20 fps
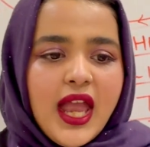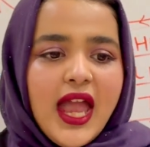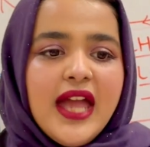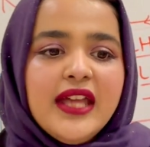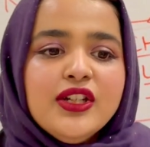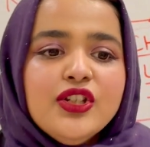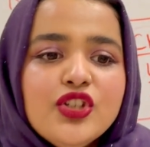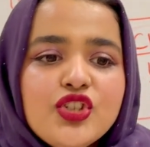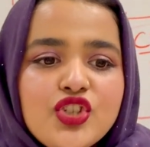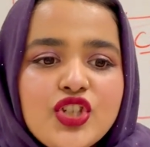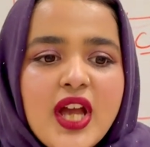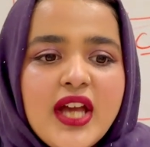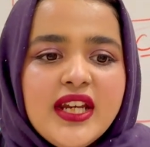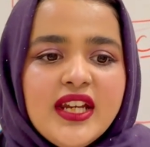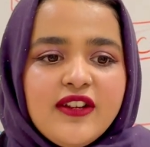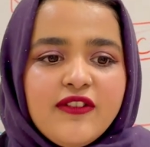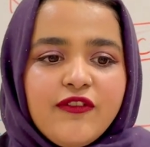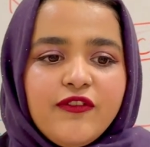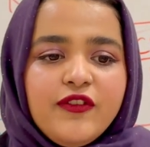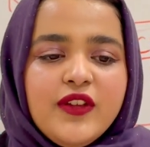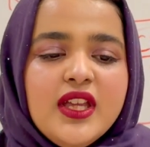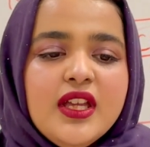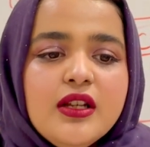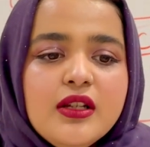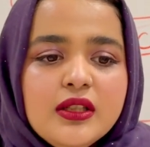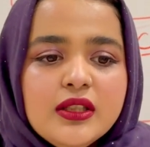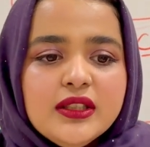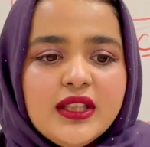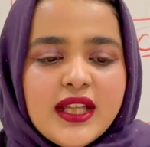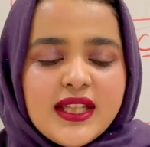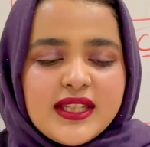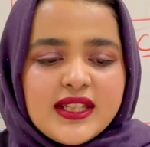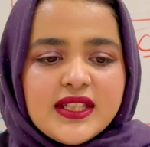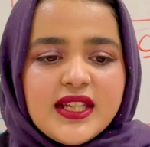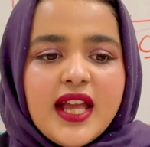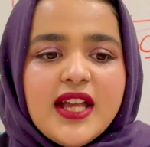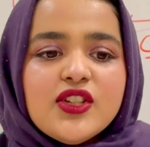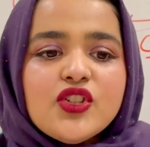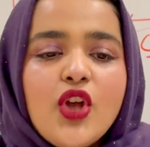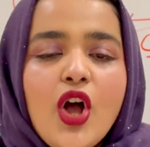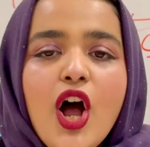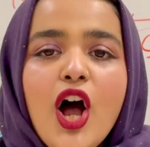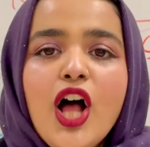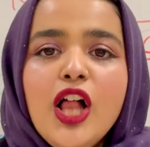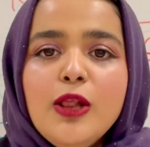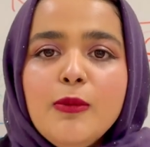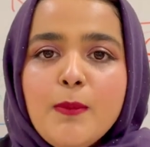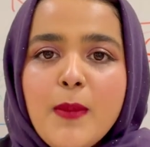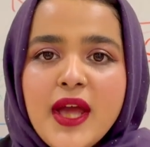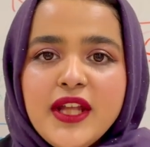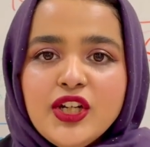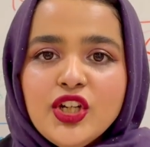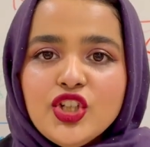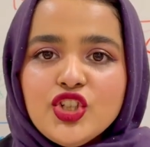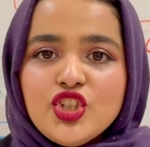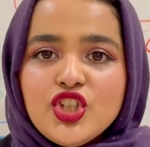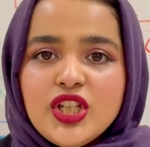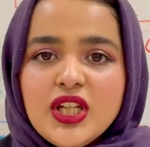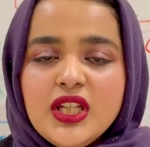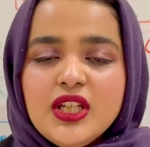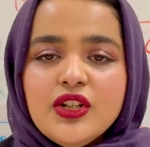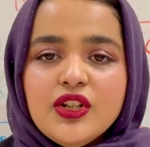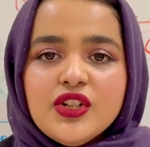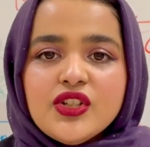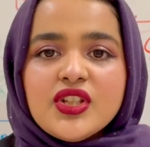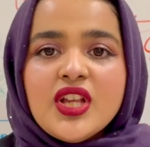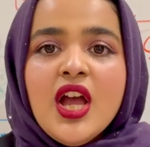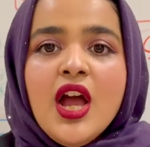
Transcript: energetic field that says all men are cheaters,